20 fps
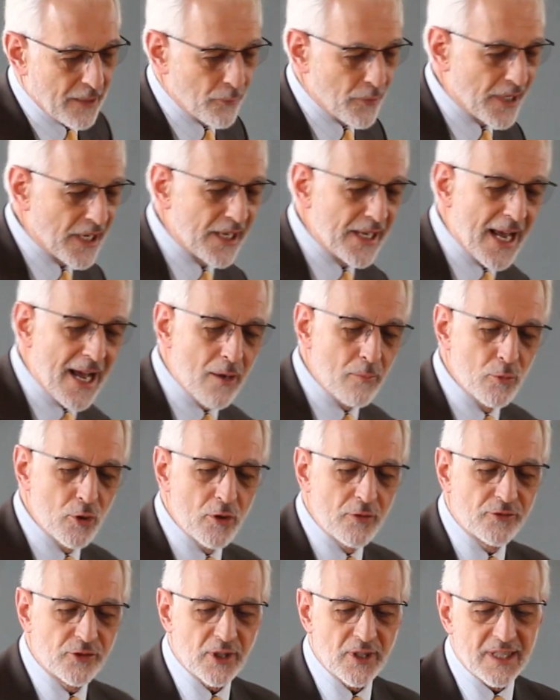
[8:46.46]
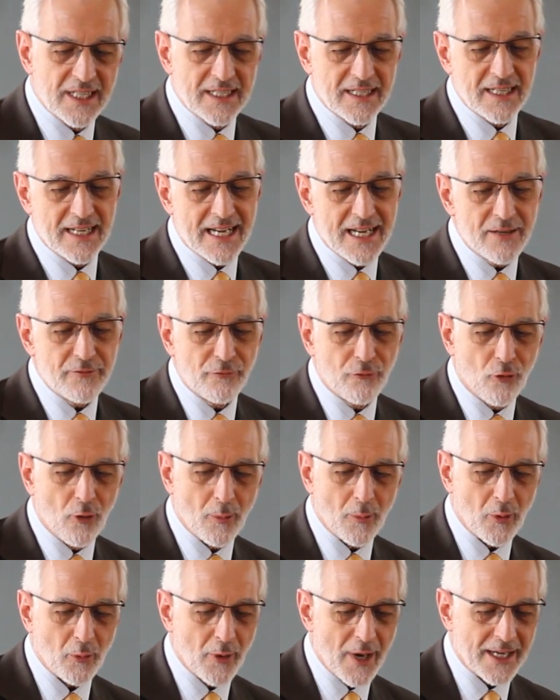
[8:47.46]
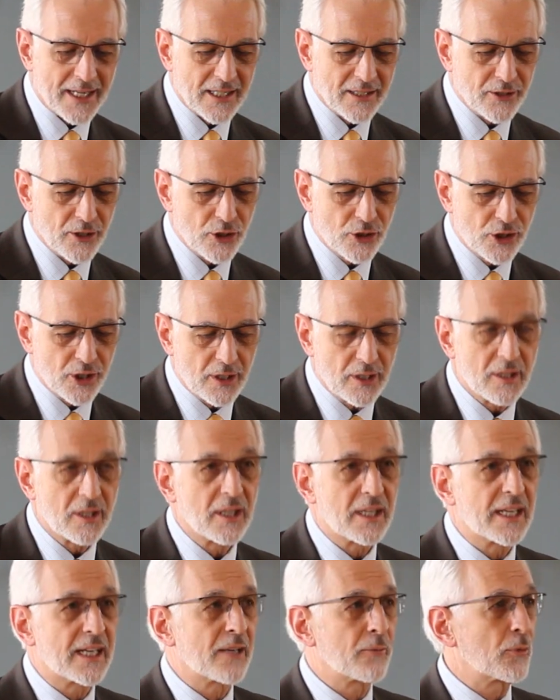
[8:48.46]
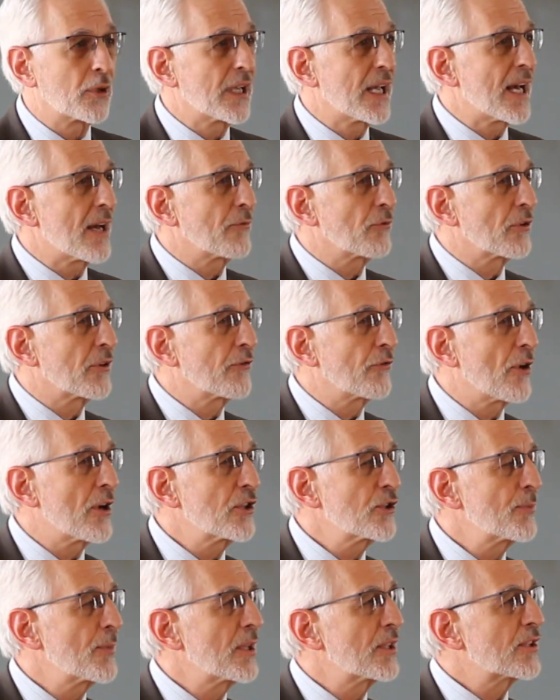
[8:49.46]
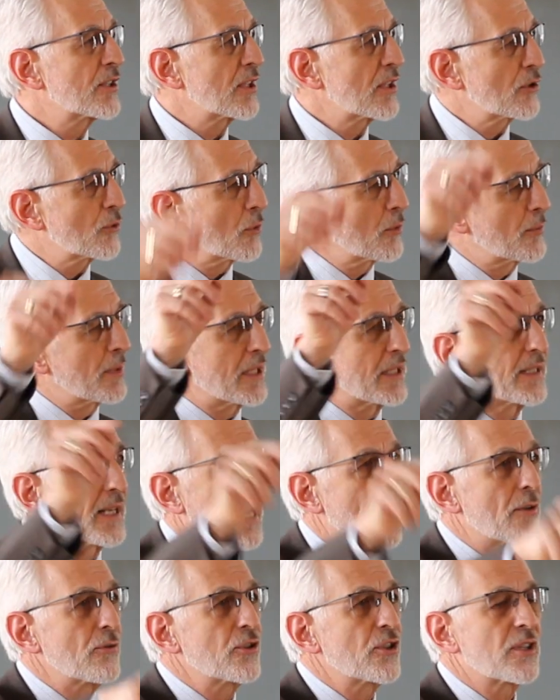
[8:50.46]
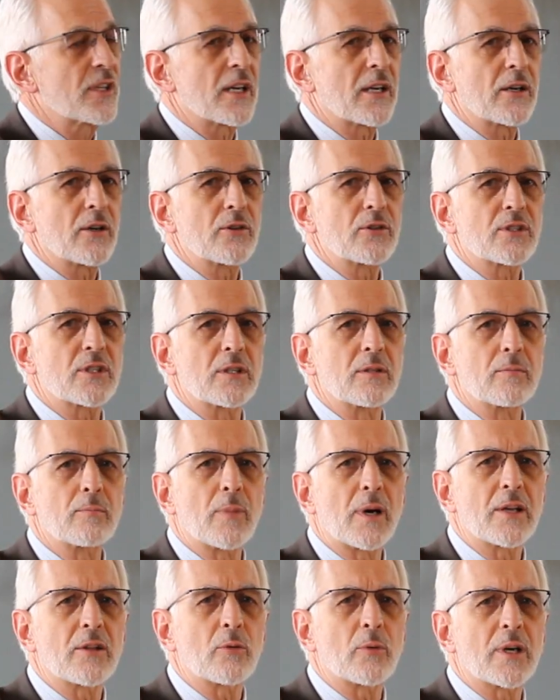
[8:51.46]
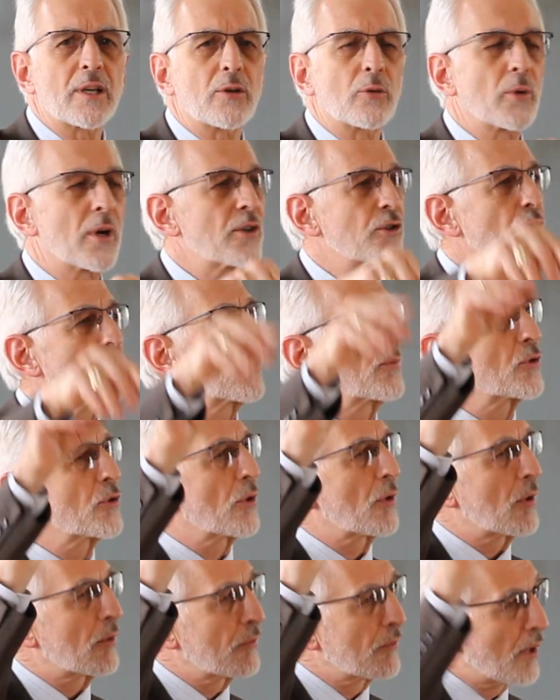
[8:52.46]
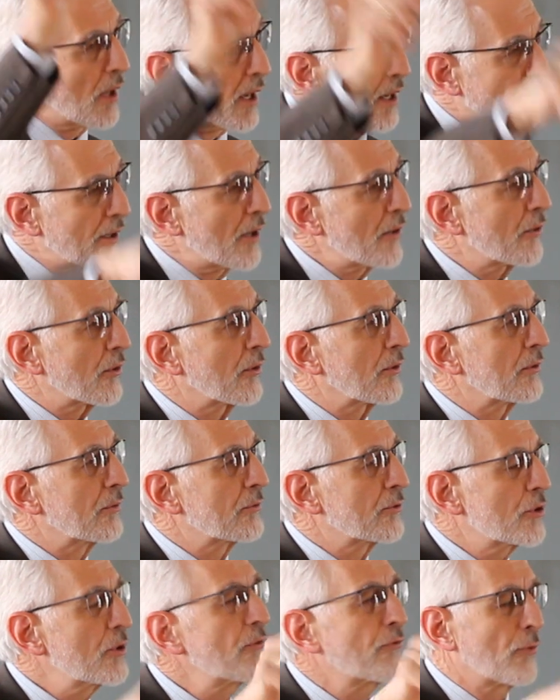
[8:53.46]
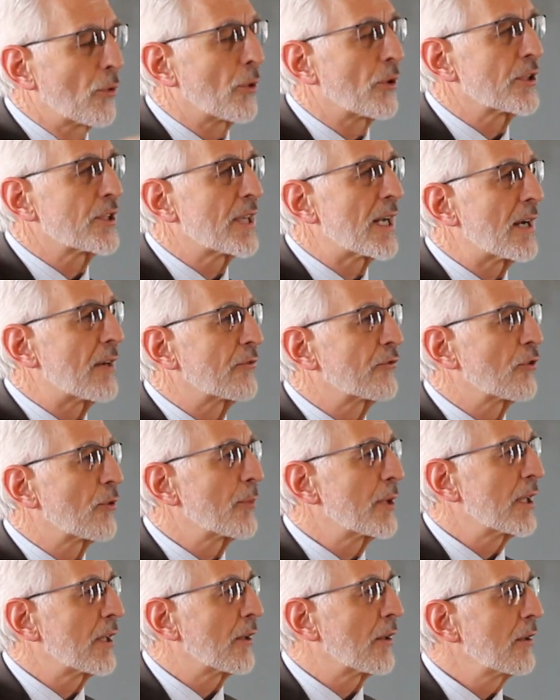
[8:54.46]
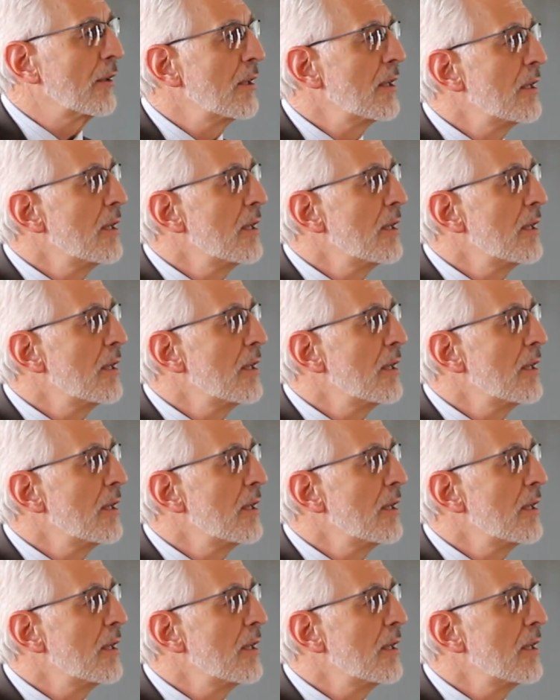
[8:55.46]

We can now move to the informal recognition, and we have refreshments. This will be downstairs in the vitamin restrooms, or another 2 floors down from here.